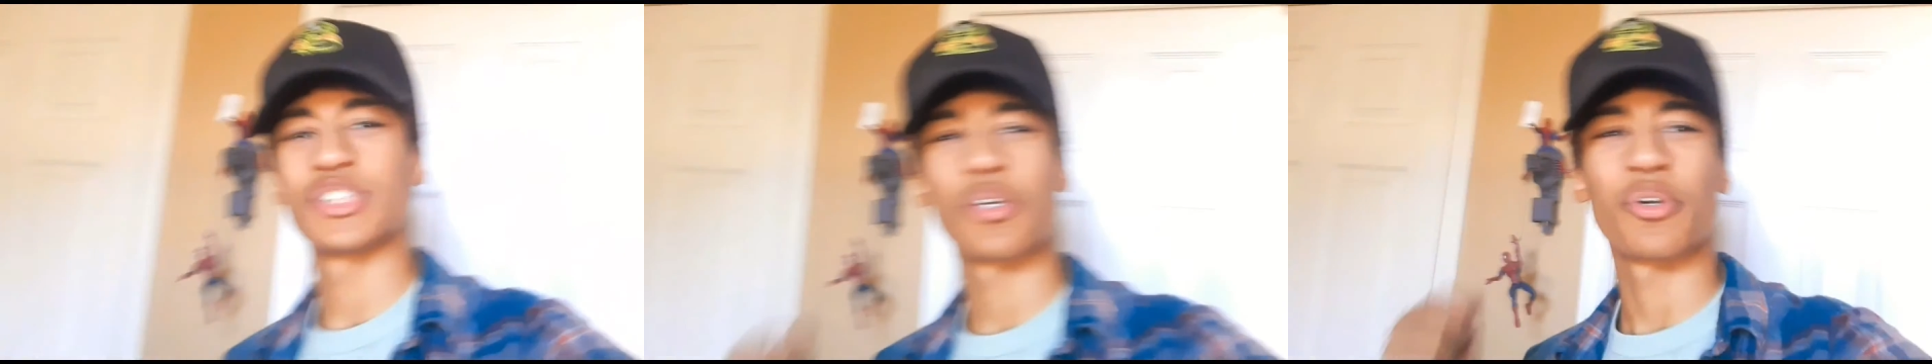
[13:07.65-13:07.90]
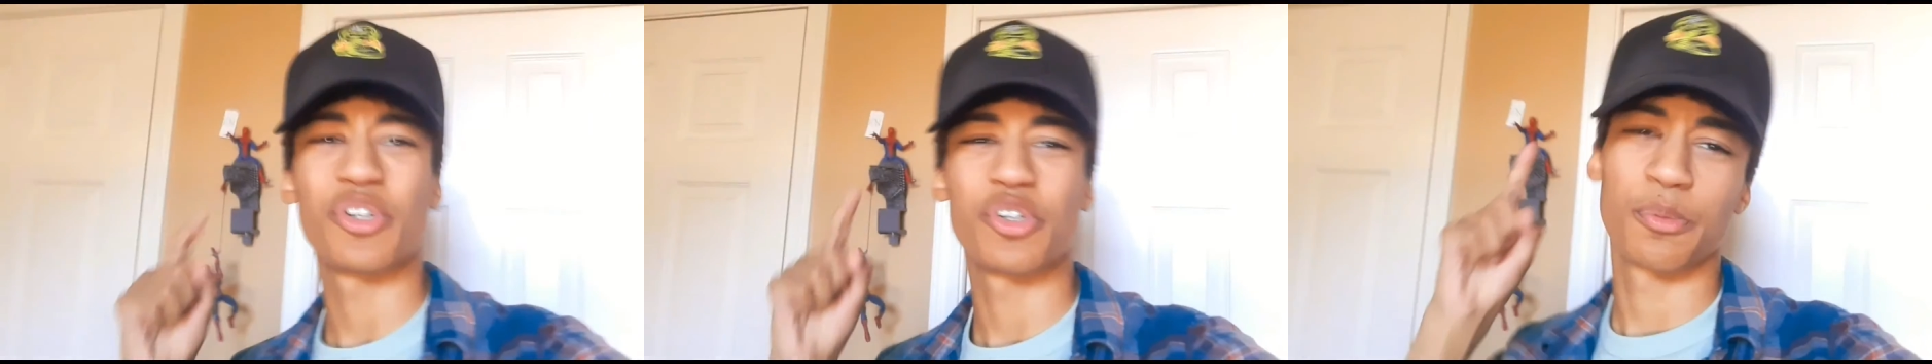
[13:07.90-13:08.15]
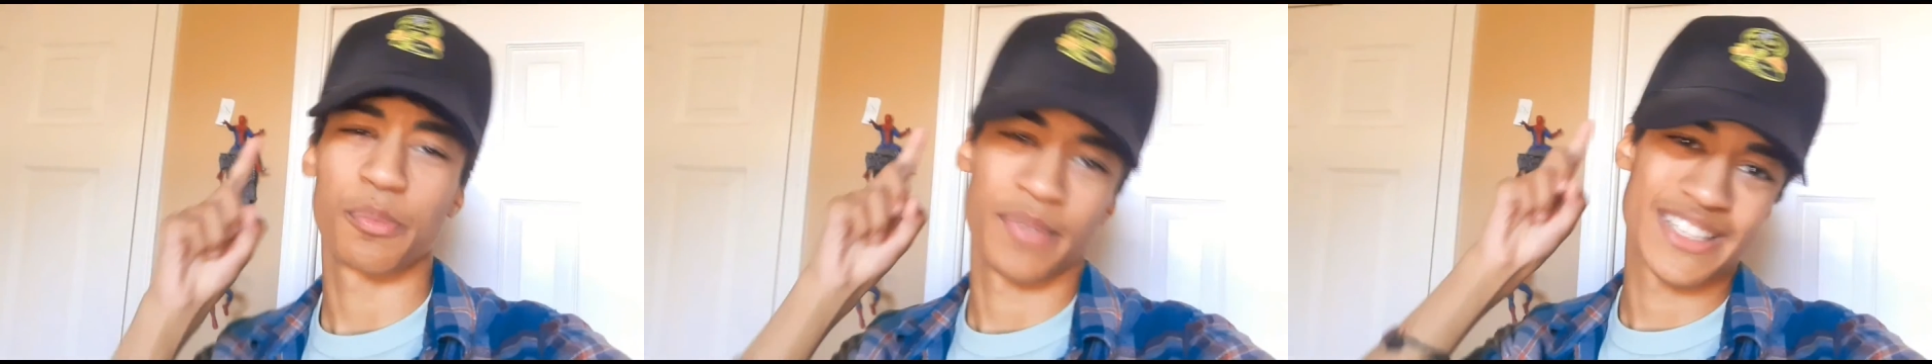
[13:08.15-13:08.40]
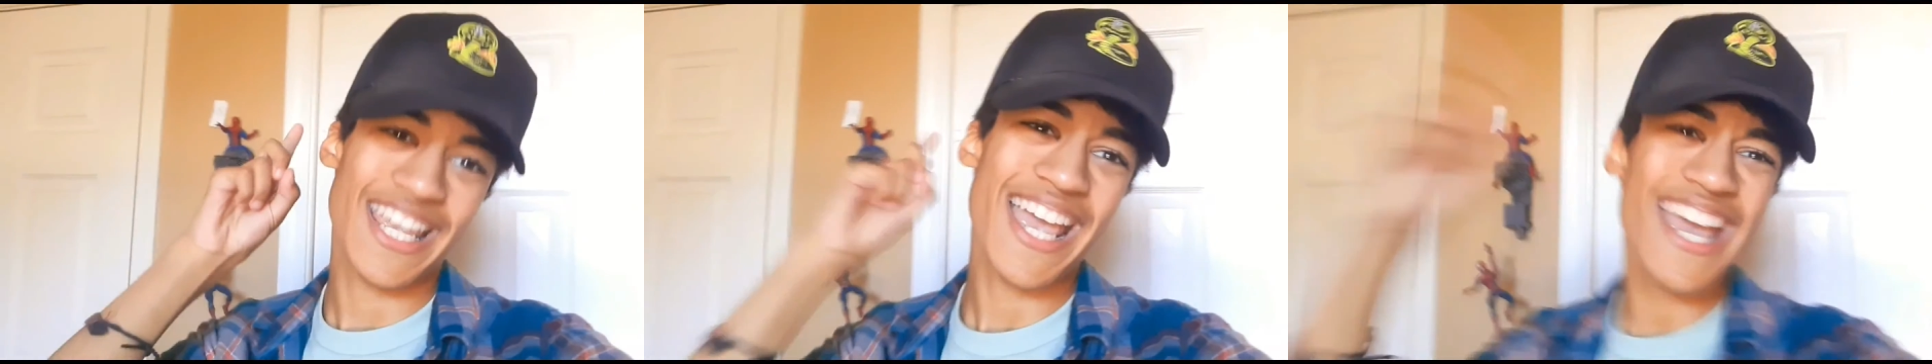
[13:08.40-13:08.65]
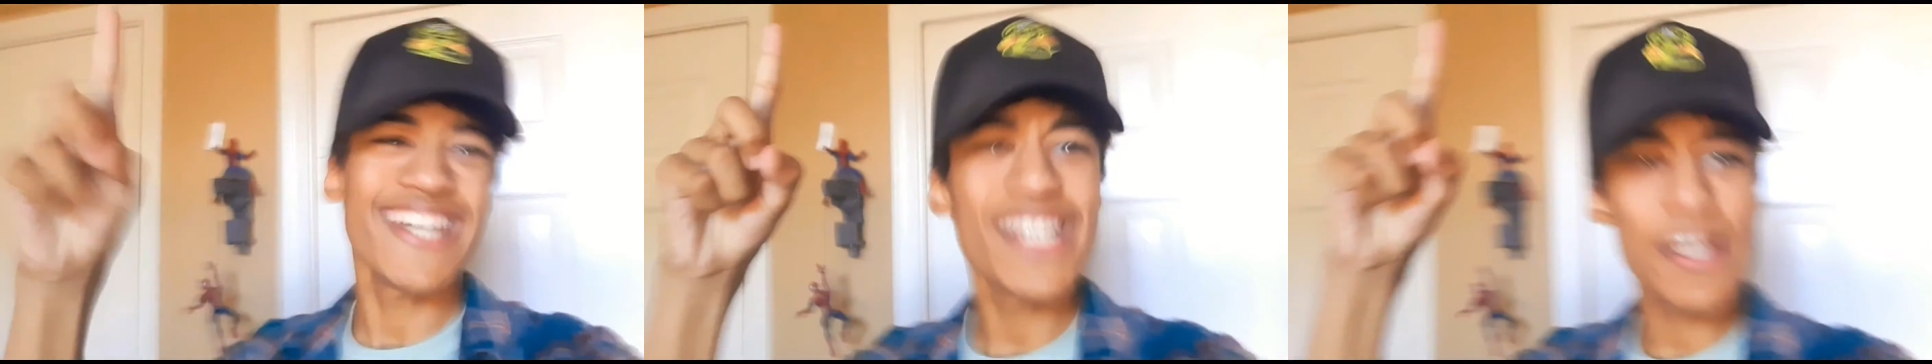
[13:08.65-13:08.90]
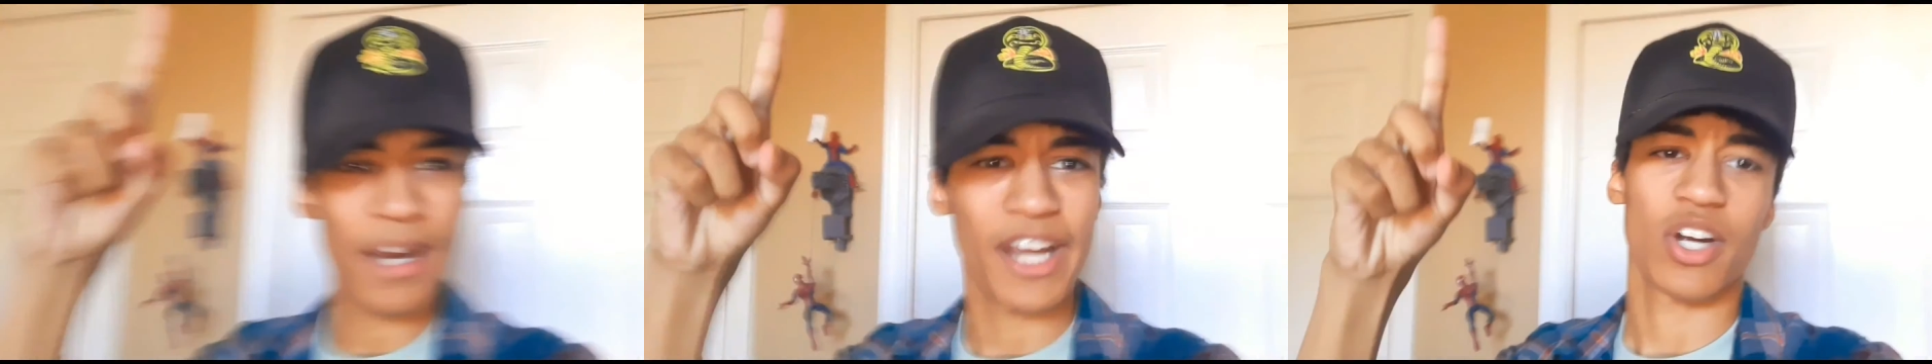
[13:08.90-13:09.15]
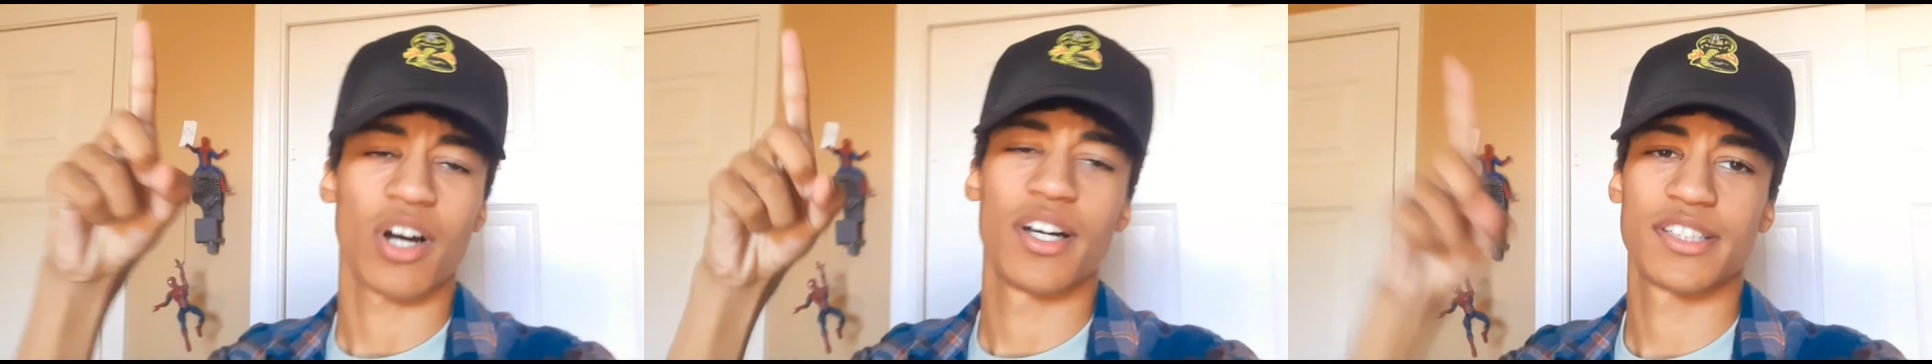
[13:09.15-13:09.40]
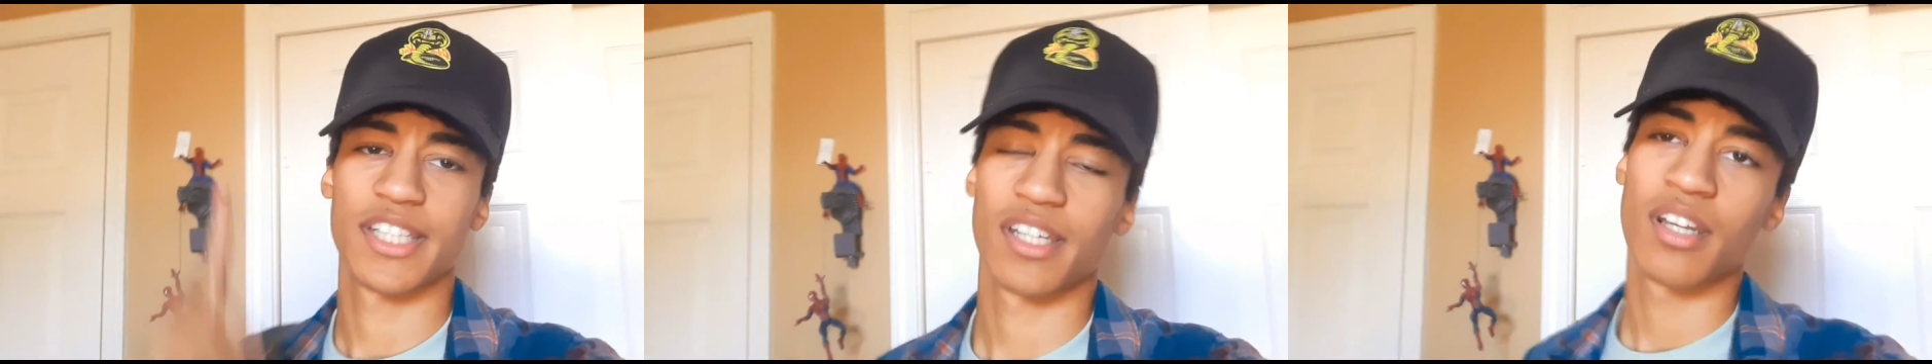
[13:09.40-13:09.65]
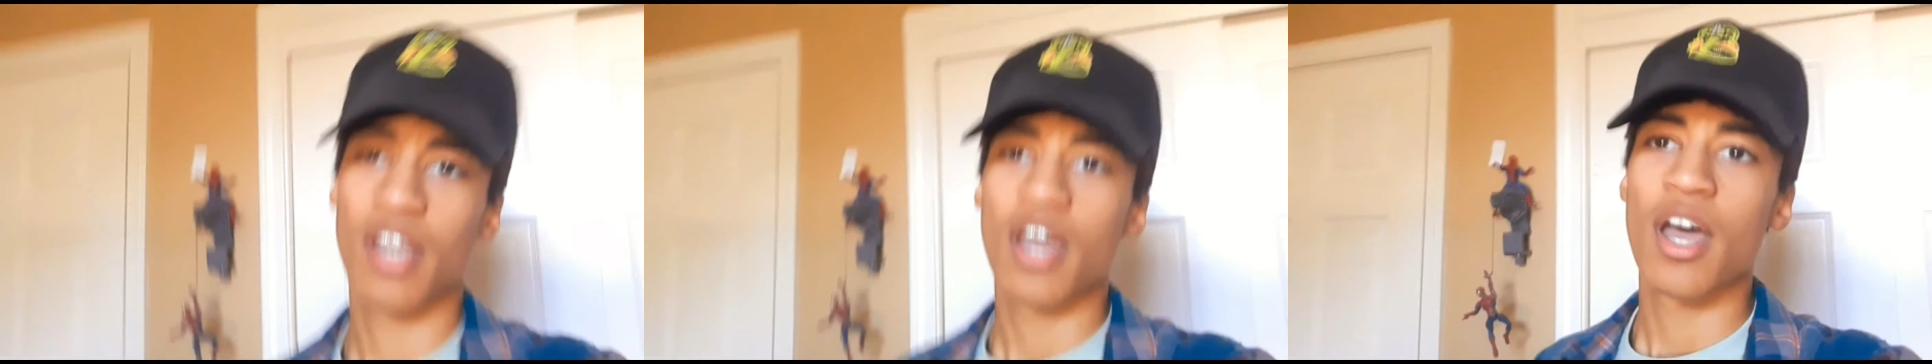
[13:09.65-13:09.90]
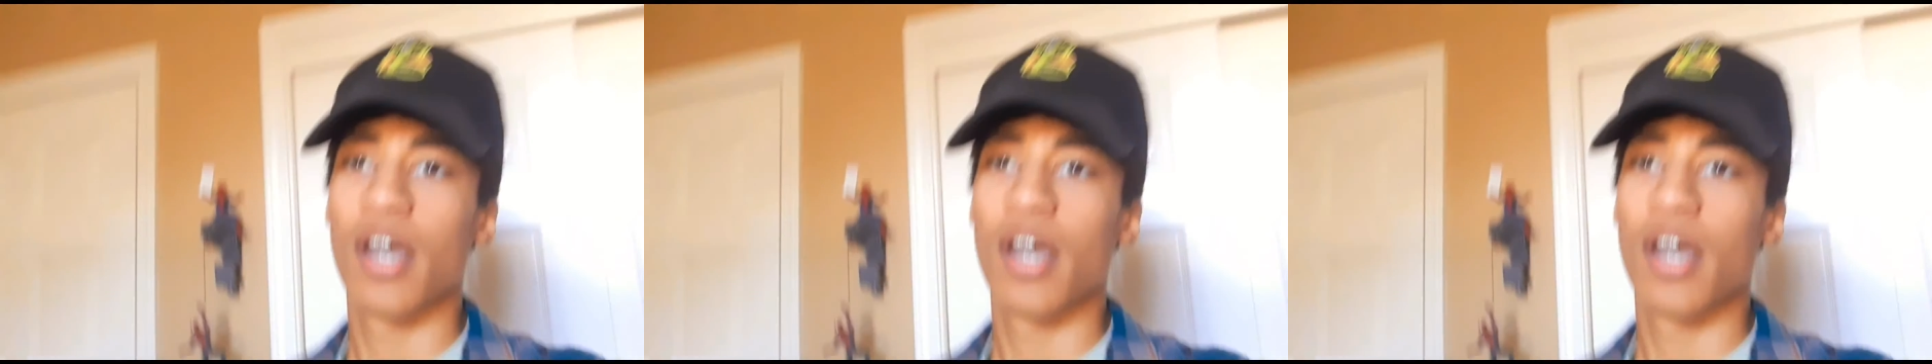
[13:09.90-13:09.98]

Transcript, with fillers: so you don't miss any of my content.